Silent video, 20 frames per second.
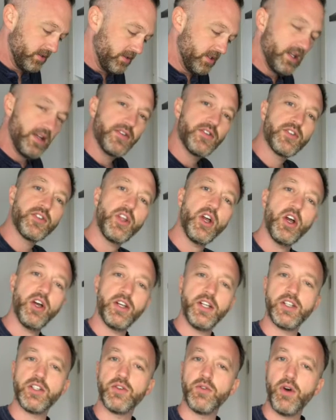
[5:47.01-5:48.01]
If sturdy
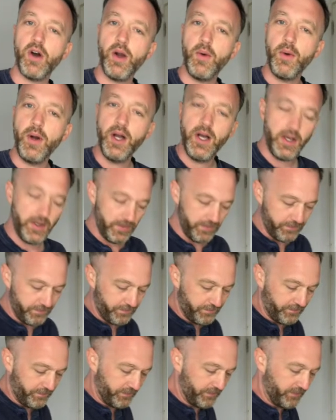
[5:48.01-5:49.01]
is the right word.
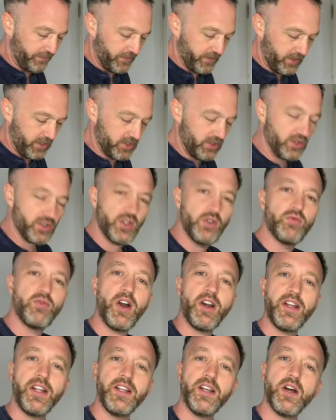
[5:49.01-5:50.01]
It's not too
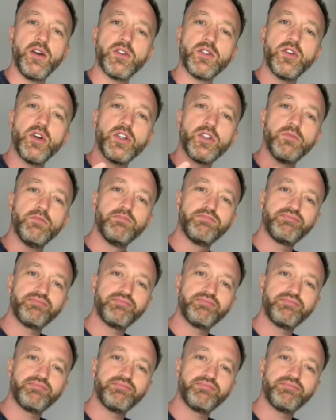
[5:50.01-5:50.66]
runny, you know, it's nice and